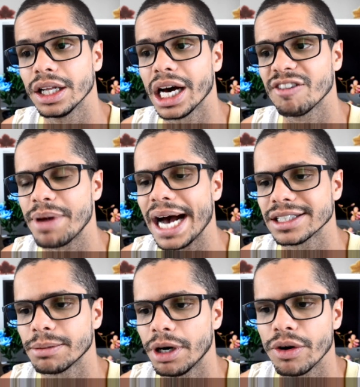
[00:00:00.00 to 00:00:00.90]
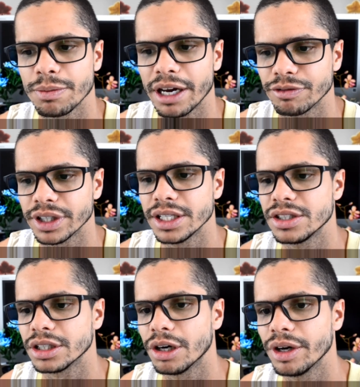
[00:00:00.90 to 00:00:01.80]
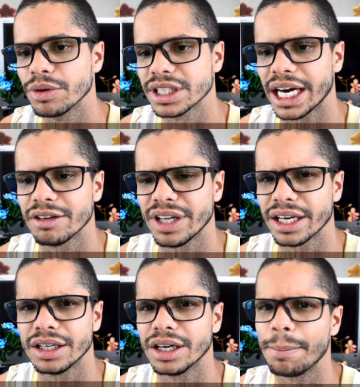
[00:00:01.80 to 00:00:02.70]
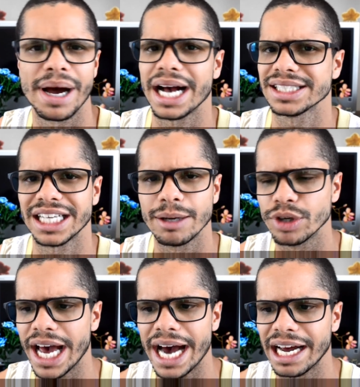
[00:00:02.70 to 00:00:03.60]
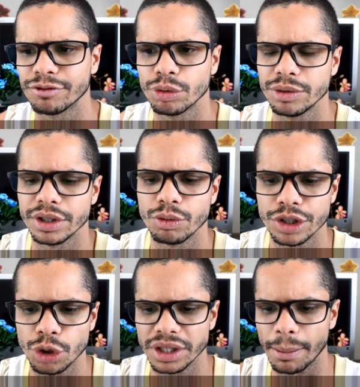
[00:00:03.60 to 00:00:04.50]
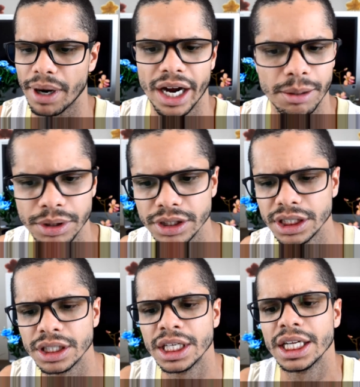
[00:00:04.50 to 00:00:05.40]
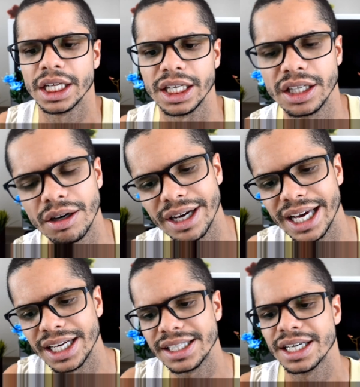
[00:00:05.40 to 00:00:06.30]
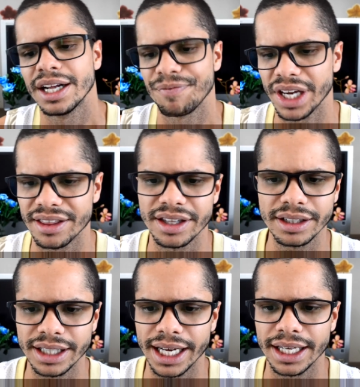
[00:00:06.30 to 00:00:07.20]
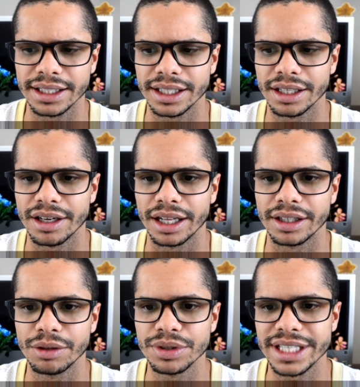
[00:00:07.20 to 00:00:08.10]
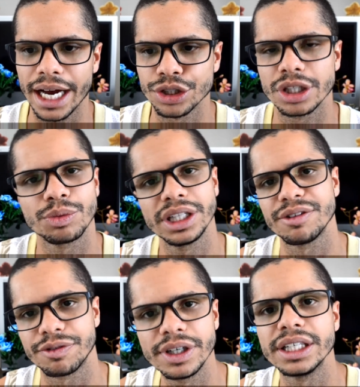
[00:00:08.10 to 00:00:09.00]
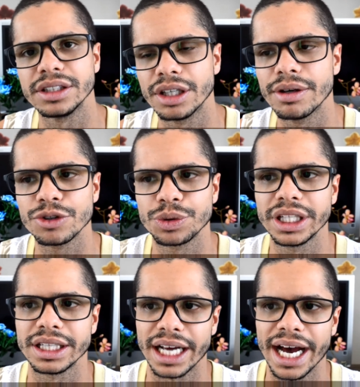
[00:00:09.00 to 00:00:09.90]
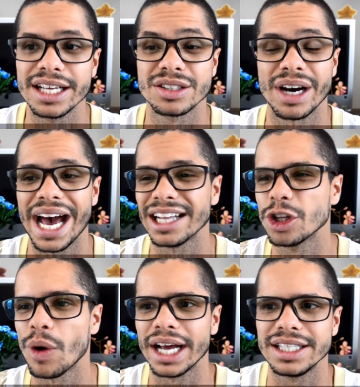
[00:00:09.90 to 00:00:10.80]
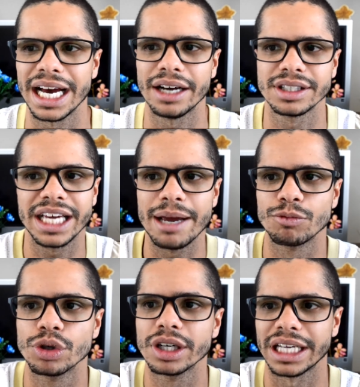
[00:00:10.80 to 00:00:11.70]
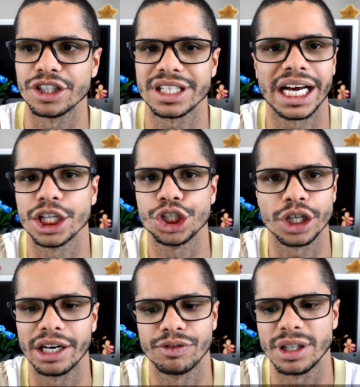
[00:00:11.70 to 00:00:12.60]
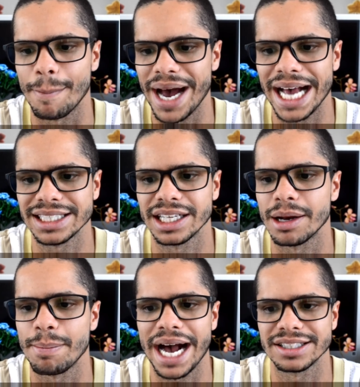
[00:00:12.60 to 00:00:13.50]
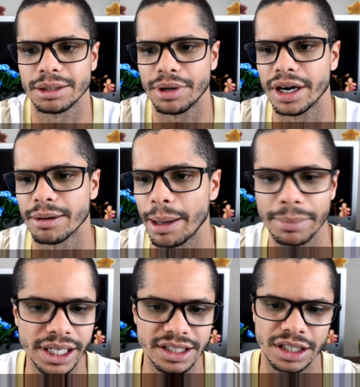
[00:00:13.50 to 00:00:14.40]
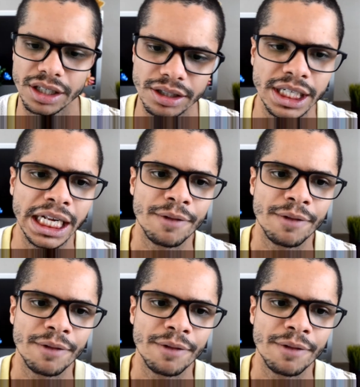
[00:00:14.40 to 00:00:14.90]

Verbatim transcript: a lot of basketball with my friends, you know, it was kind of like a, a pastime we had after we were doing the bodybuilding, you know, and I think that it, it was actually really fun, you know, it was really nice. You no, know, I had no idea how the game worked. I just kind of shot for the basket and passed the ball to my buddies, you know,